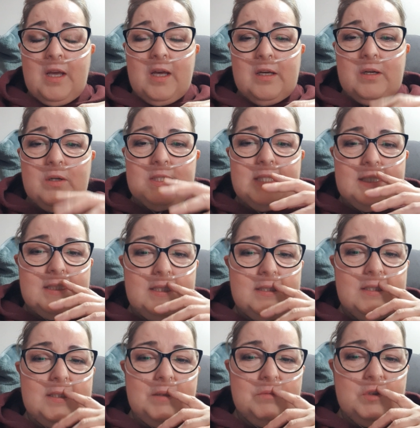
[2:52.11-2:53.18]
because I
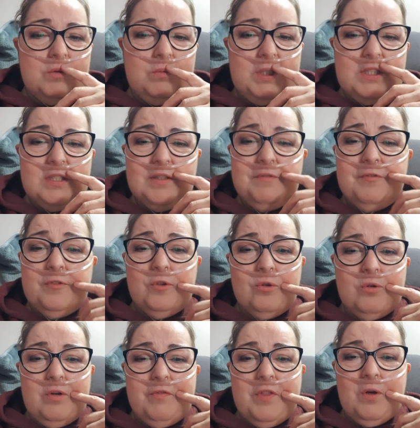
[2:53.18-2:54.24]
said to him, so what's the
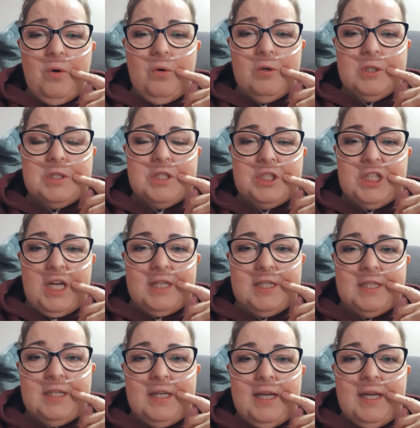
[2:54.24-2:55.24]
flow of the oxygen?